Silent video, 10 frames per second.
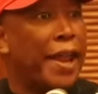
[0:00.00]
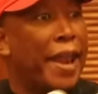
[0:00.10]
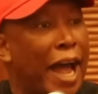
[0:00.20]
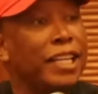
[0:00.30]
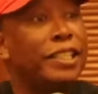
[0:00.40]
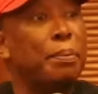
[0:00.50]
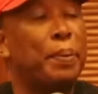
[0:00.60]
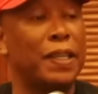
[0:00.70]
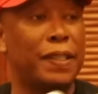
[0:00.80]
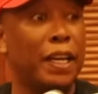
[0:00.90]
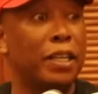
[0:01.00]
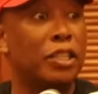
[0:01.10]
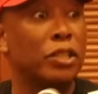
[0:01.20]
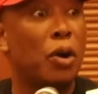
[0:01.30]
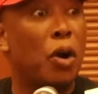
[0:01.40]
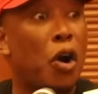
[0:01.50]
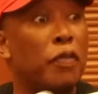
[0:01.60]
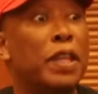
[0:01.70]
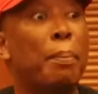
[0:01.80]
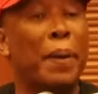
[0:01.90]
90%
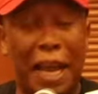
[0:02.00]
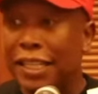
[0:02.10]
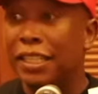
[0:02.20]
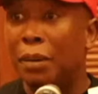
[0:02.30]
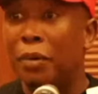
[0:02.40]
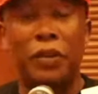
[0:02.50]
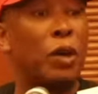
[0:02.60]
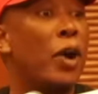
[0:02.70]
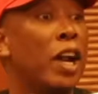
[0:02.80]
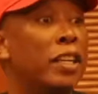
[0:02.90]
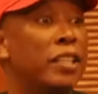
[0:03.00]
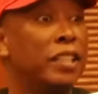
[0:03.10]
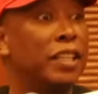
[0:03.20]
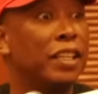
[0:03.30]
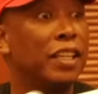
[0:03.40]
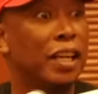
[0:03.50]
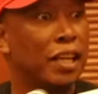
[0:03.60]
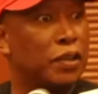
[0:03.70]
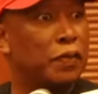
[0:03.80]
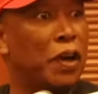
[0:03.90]
of the platinum of the world
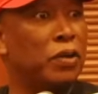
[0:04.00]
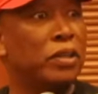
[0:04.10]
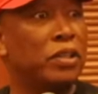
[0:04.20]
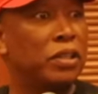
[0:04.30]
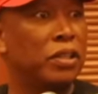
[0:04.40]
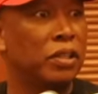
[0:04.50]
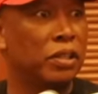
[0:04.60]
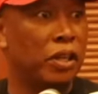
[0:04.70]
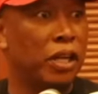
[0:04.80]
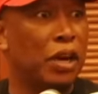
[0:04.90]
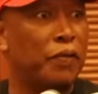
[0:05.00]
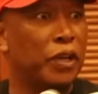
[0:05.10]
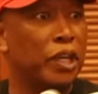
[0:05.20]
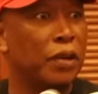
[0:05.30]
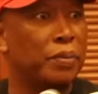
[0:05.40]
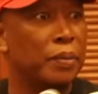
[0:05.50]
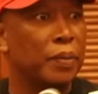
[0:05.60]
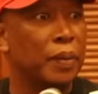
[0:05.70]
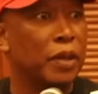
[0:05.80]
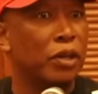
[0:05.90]
is found in Africa.
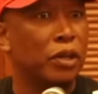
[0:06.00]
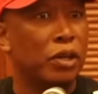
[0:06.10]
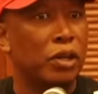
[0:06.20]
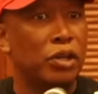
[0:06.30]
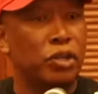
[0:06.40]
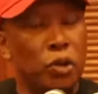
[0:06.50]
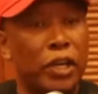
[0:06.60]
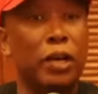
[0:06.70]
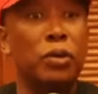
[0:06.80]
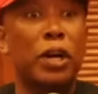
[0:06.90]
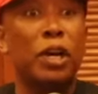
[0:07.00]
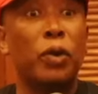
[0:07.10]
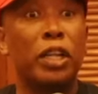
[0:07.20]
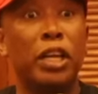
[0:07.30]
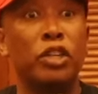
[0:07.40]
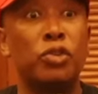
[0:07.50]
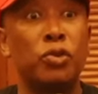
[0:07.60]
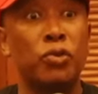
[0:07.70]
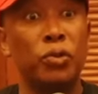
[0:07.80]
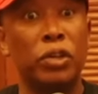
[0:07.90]
You can look at what they
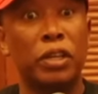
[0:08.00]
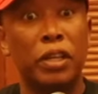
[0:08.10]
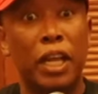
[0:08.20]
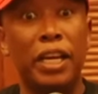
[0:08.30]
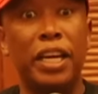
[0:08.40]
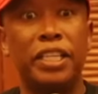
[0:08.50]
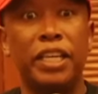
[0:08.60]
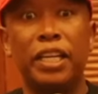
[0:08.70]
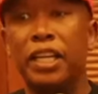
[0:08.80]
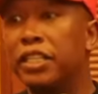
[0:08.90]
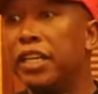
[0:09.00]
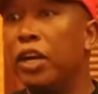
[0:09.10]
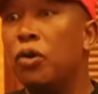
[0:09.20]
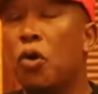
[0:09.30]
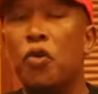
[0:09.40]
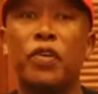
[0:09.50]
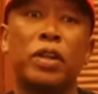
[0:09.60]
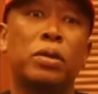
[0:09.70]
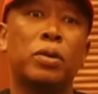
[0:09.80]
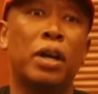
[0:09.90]
do in Niger, they take
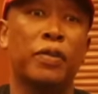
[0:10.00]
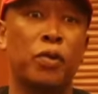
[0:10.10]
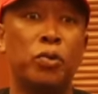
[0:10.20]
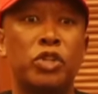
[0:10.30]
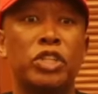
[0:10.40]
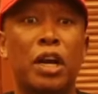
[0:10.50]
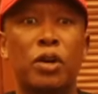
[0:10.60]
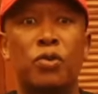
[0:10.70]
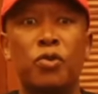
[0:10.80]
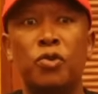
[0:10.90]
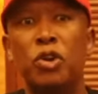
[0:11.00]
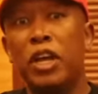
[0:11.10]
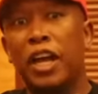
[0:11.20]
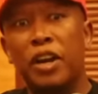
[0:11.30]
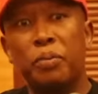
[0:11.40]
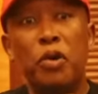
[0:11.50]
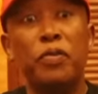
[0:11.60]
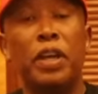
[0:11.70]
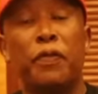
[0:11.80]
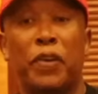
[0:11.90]
over through a revolutionary coup,
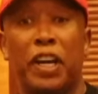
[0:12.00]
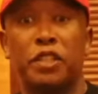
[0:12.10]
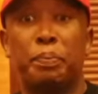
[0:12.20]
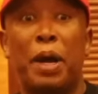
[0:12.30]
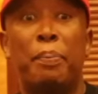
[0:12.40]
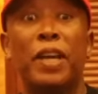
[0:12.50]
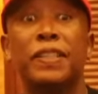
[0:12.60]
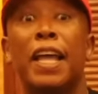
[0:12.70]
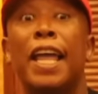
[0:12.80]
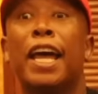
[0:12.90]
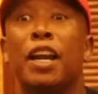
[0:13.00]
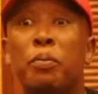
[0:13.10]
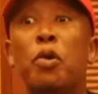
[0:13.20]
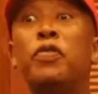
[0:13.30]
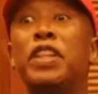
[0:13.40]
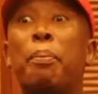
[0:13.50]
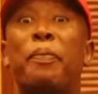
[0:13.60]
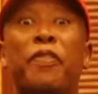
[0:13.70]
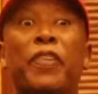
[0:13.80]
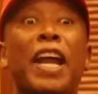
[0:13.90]
remove the French puppets, remove the
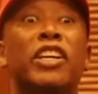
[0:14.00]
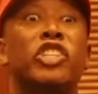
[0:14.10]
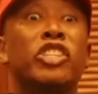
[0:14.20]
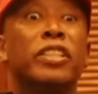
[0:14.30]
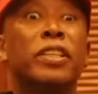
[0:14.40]
French,